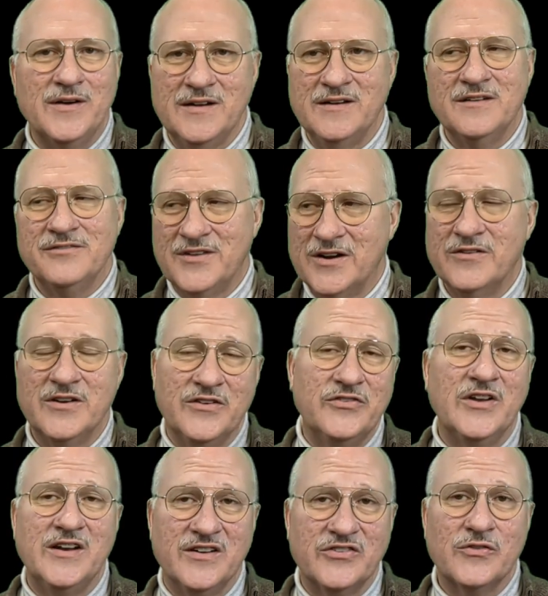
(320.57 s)
And if there is
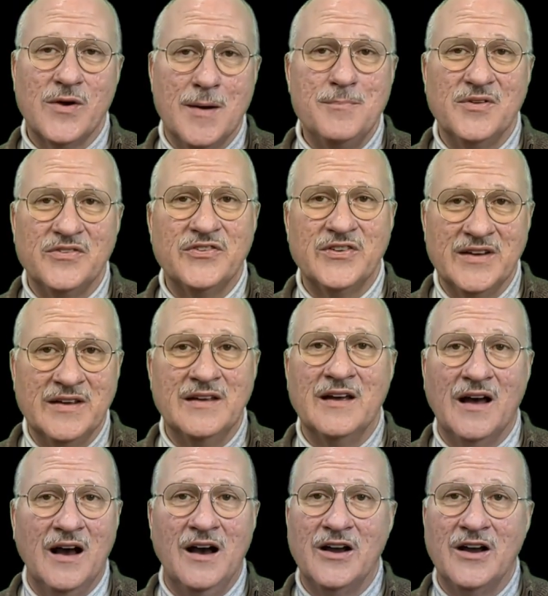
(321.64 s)
a discrepancy,